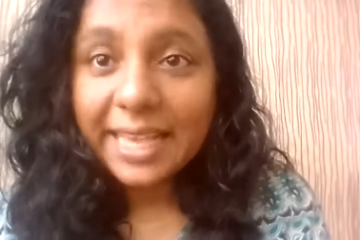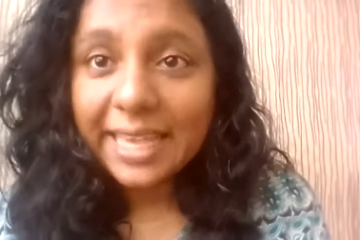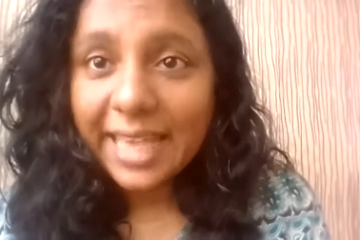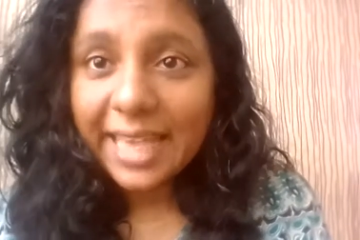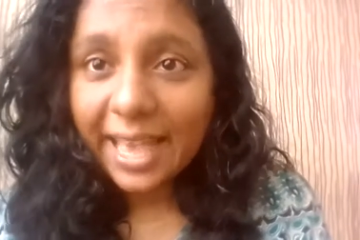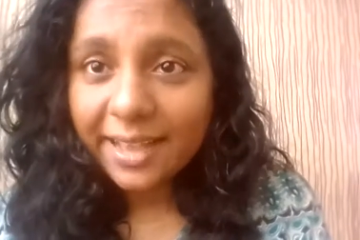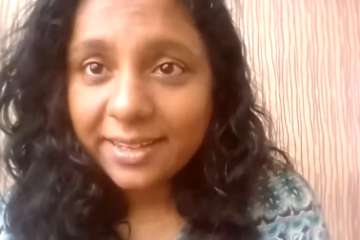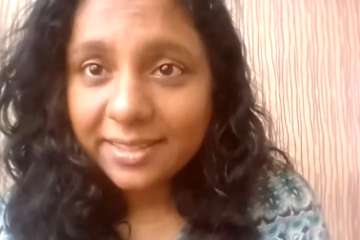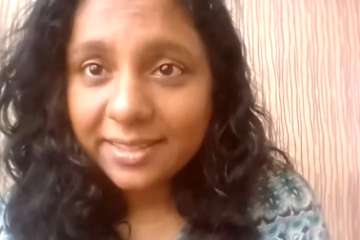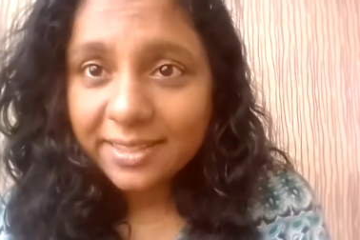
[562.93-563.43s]

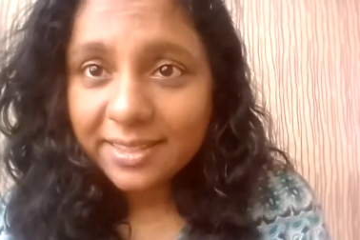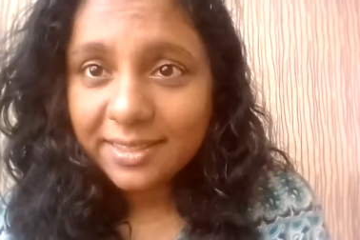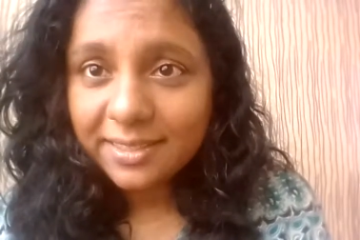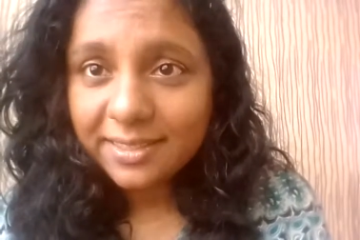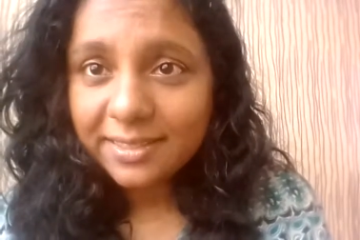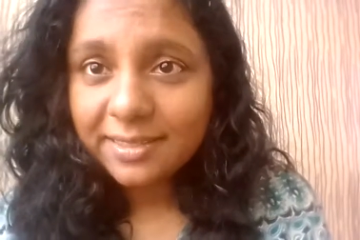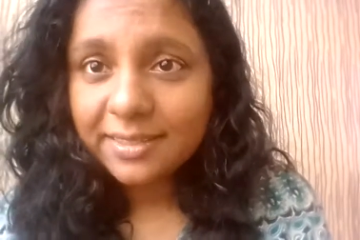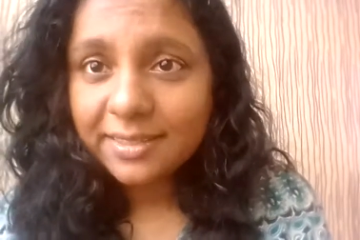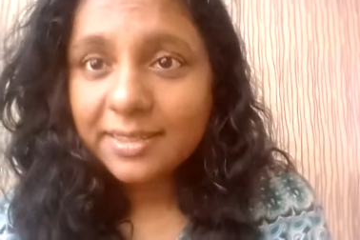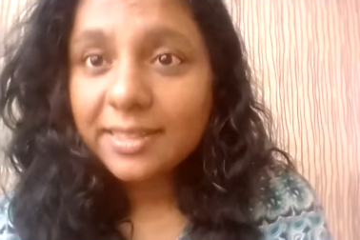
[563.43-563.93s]

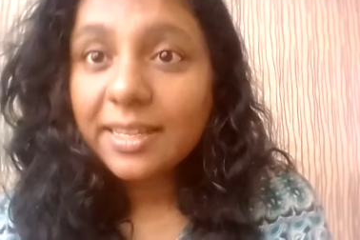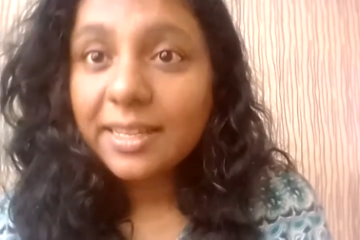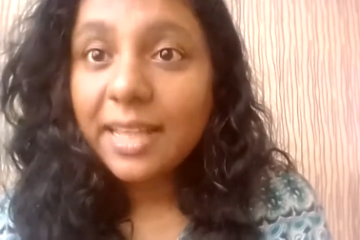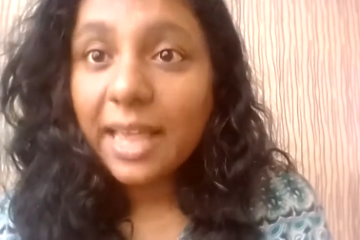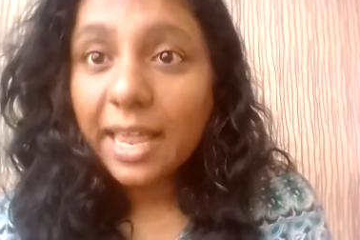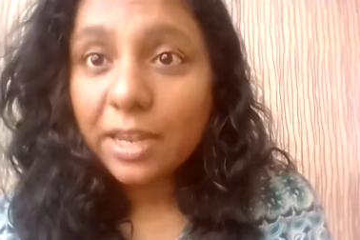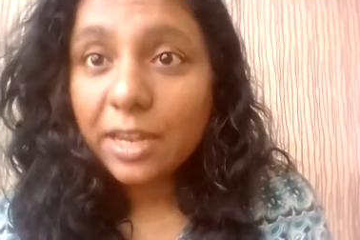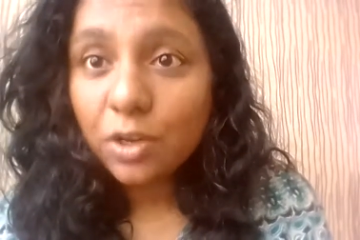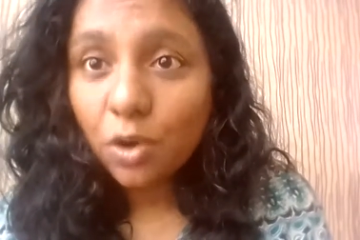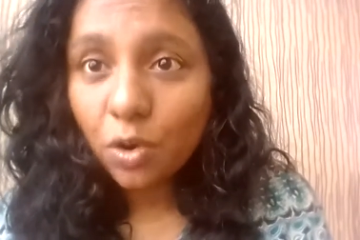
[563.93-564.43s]
Cactus
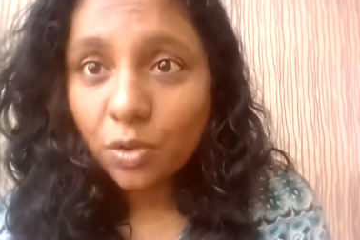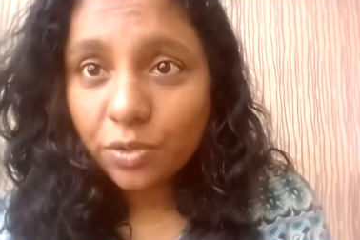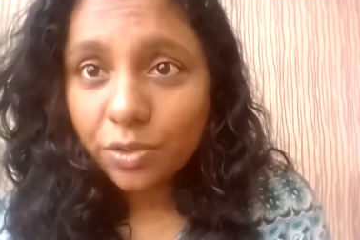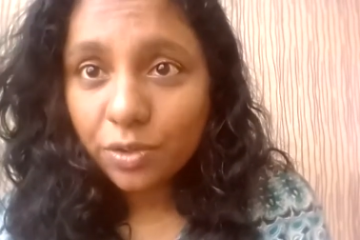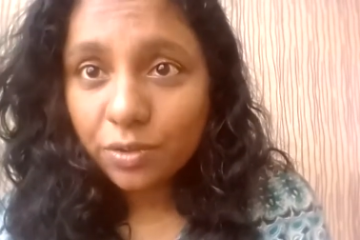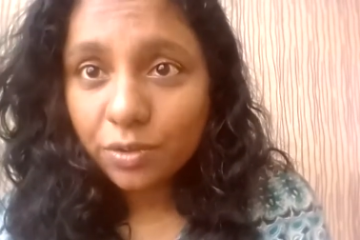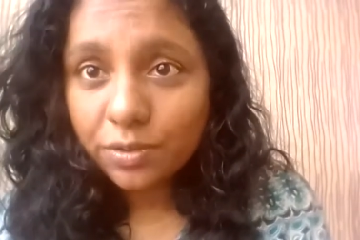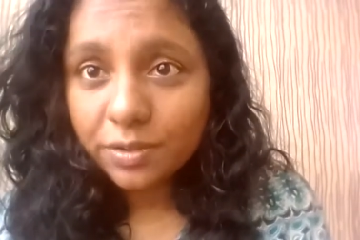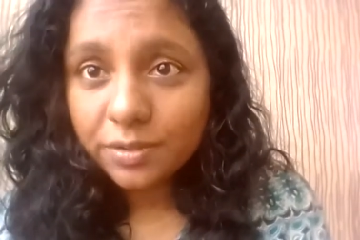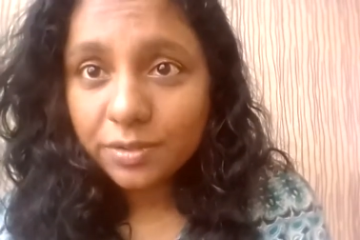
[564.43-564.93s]
and
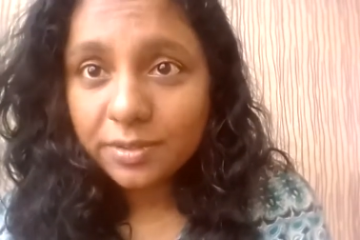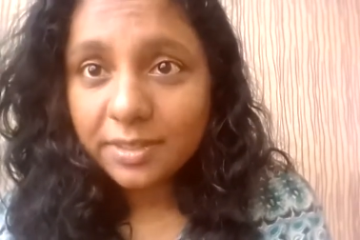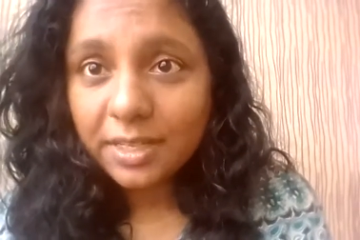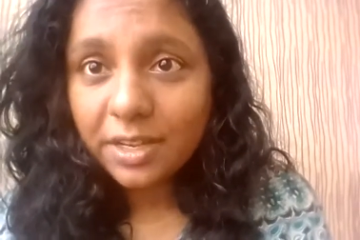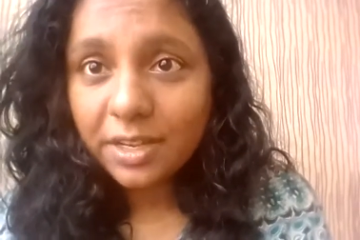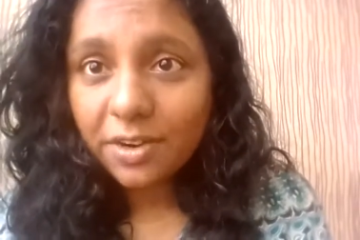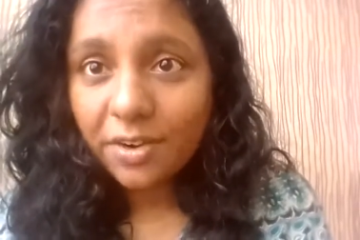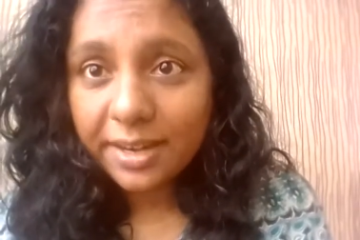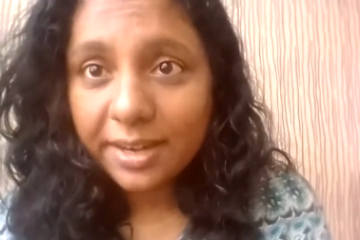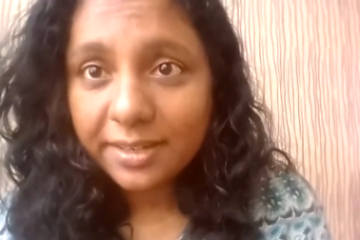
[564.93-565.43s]
hawthorn,
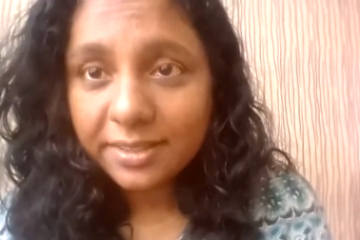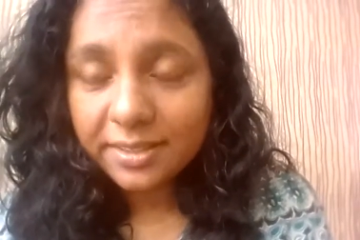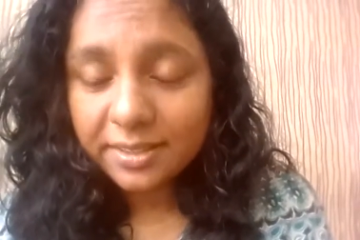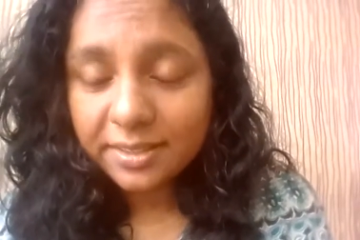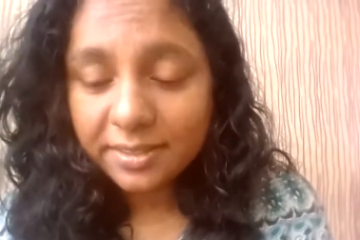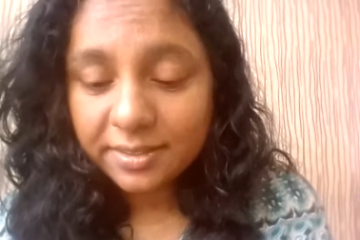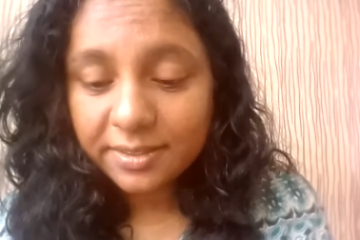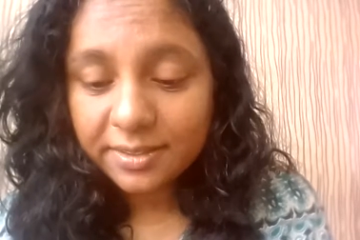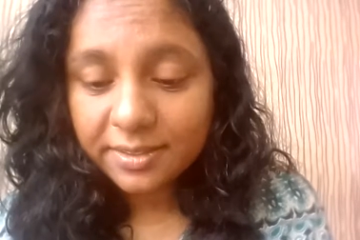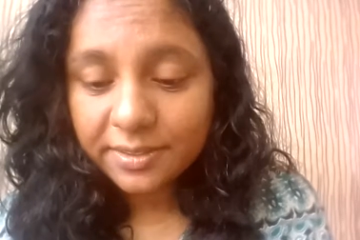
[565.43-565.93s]

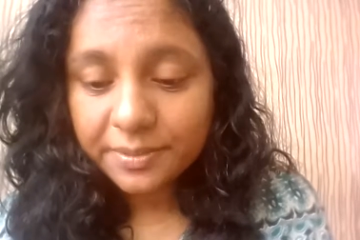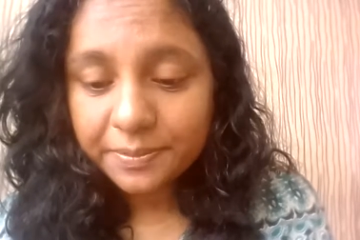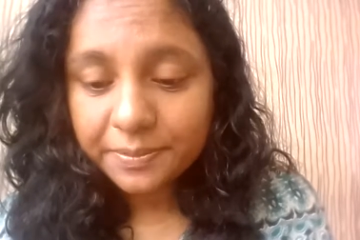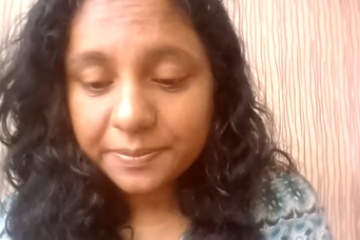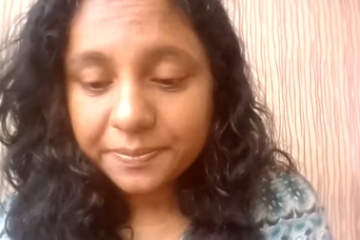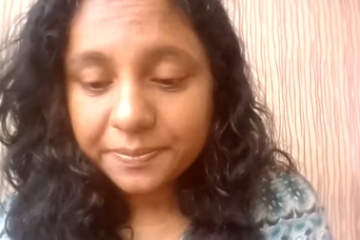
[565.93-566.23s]
Craticus.